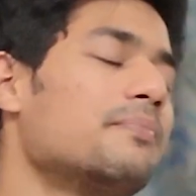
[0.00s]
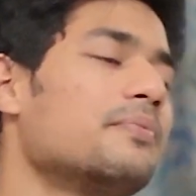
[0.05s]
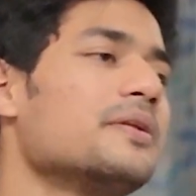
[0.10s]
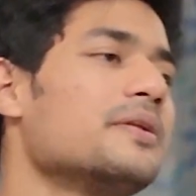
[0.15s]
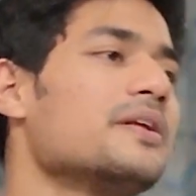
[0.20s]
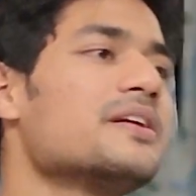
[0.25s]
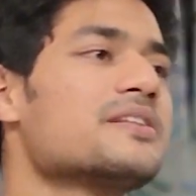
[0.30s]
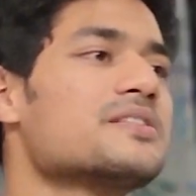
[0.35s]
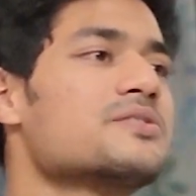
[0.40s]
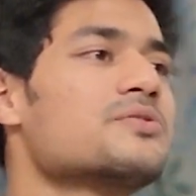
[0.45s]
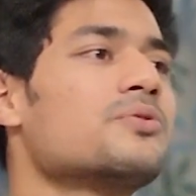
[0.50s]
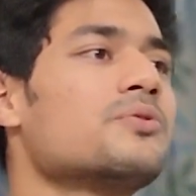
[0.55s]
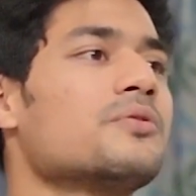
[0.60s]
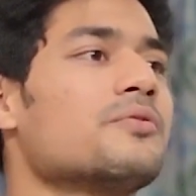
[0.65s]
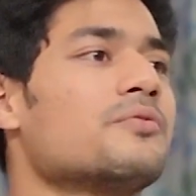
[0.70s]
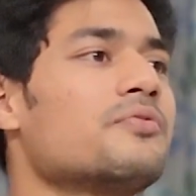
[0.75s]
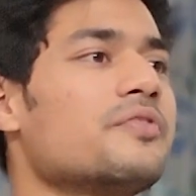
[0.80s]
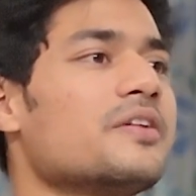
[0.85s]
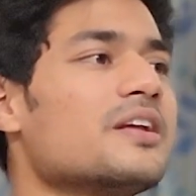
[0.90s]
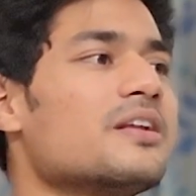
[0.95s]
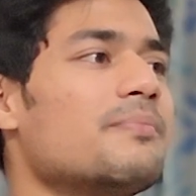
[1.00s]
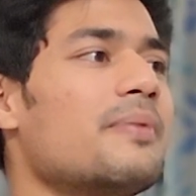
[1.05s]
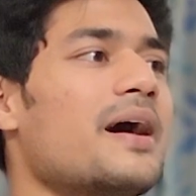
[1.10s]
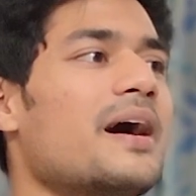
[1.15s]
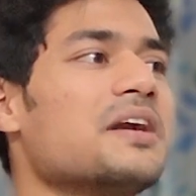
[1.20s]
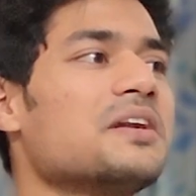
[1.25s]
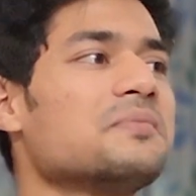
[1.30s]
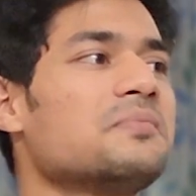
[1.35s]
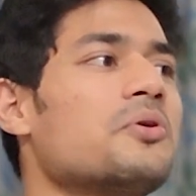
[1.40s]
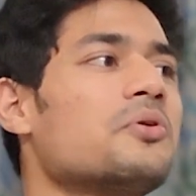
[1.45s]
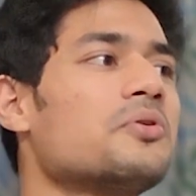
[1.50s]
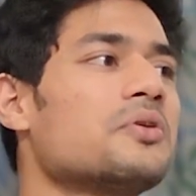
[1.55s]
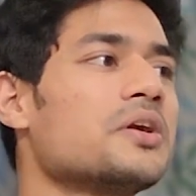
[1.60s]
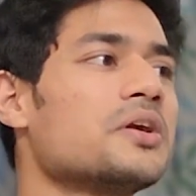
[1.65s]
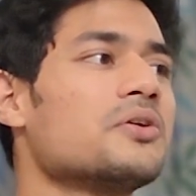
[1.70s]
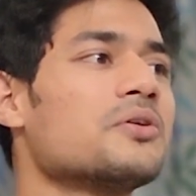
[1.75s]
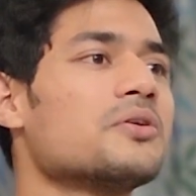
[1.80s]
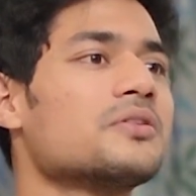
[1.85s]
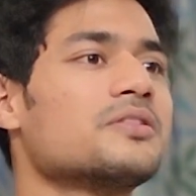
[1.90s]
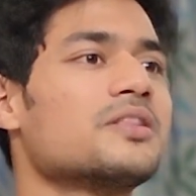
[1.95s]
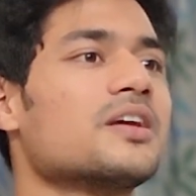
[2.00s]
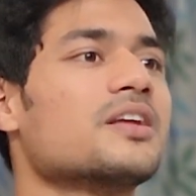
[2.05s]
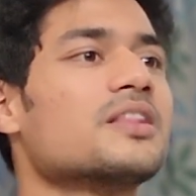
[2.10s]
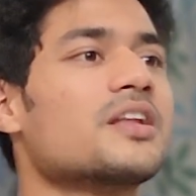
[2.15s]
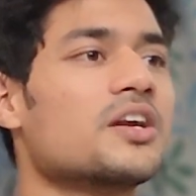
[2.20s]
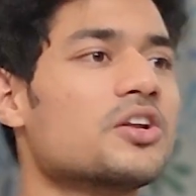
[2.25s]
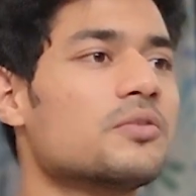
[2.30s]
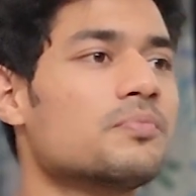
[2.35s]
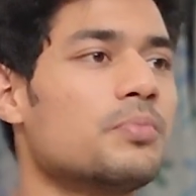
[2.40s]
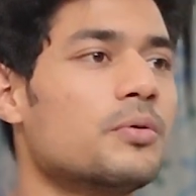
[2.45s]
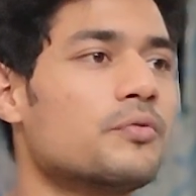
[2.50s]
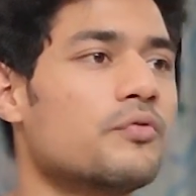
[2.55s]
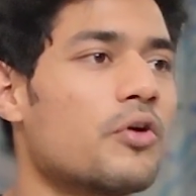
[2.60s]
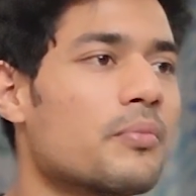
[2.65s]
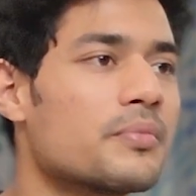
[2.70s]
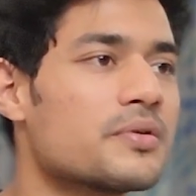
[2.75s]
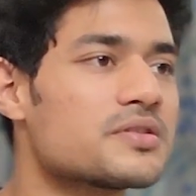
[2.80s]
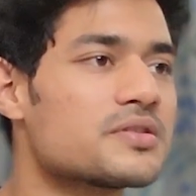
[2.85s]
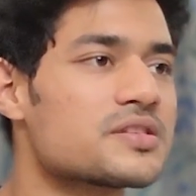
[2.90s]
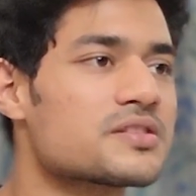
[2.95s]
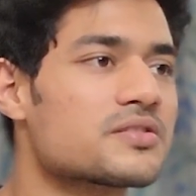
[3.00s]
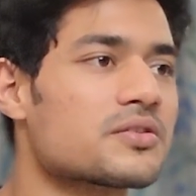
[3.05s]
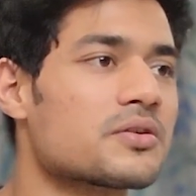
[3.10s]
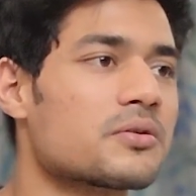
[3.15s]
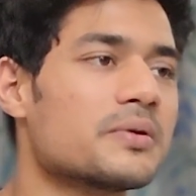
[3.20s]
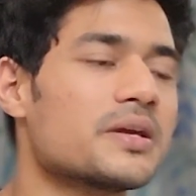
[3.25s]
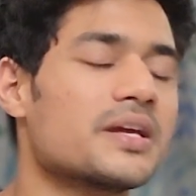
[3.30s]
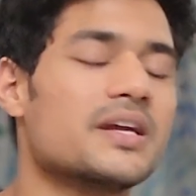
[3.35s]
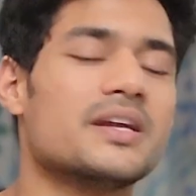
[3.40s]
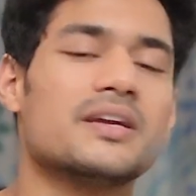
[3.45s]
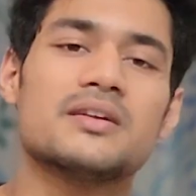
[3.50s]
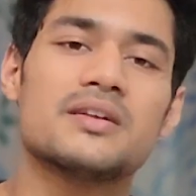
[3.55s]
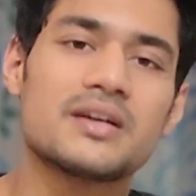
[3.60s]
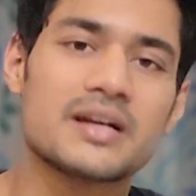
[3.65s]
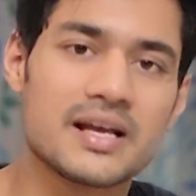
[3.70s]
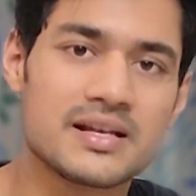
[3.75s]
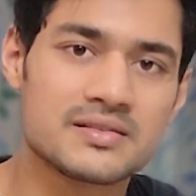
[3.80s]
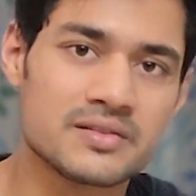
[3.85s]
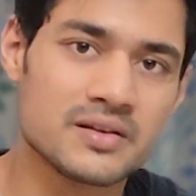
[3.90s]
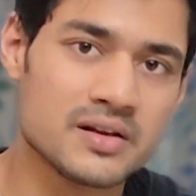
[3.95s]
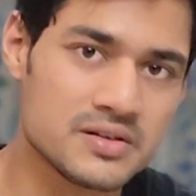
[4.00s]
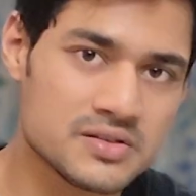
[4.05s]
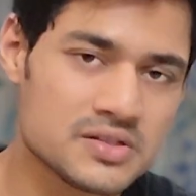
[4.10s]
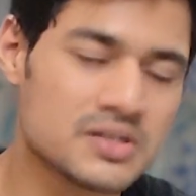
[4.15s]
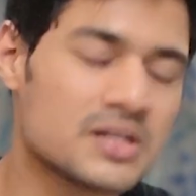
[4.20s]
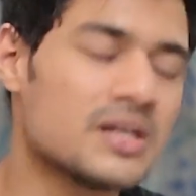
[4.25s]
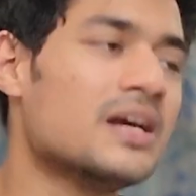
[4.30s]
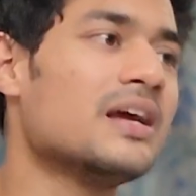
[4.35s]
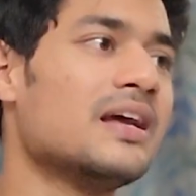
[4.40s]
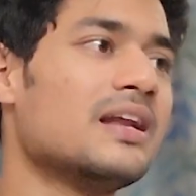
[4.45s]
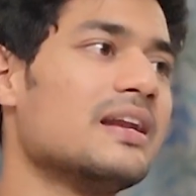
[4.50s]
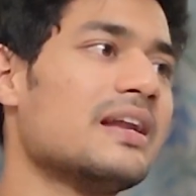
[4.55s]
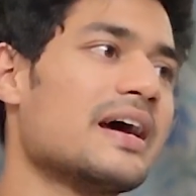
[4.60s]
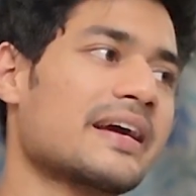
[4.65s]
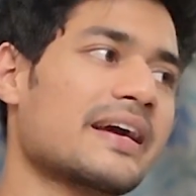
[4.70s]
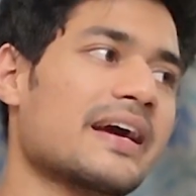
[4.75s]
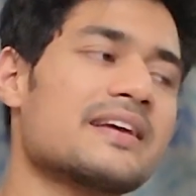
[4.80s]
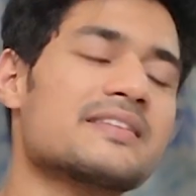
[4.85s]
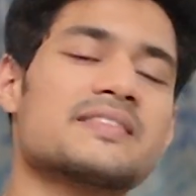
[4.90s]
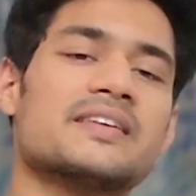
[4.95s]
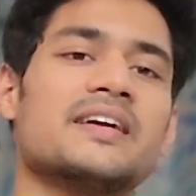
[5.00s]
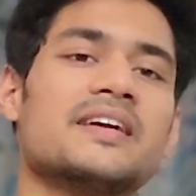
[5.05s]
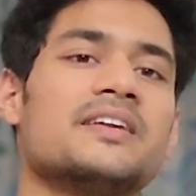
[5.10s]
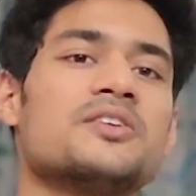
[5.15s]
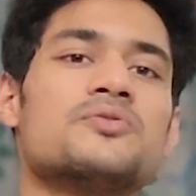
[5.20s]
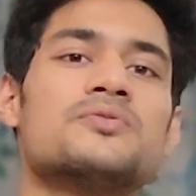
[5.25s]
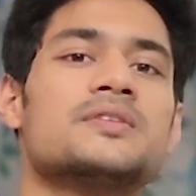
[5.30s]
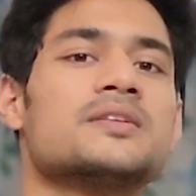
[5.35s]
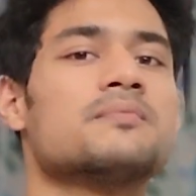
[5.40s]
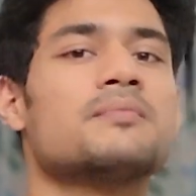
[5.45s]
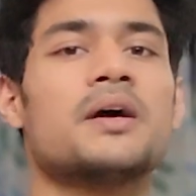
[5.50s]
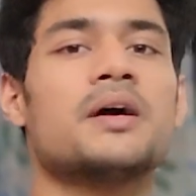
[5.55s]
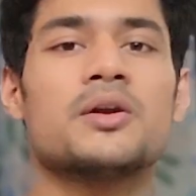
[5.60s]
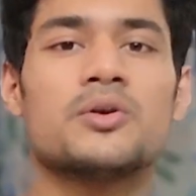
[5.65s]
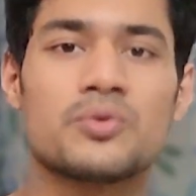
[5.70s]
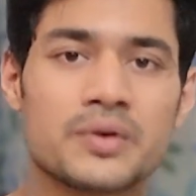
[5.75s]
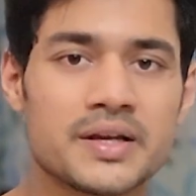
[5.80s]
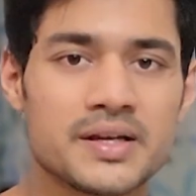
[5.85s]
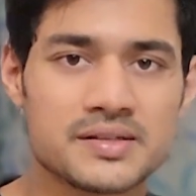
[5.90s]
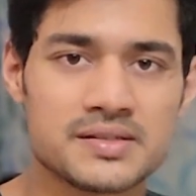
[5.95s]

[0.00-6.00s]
please don't feel bad about it or think that your performance is going to be hindered as such like i said using my own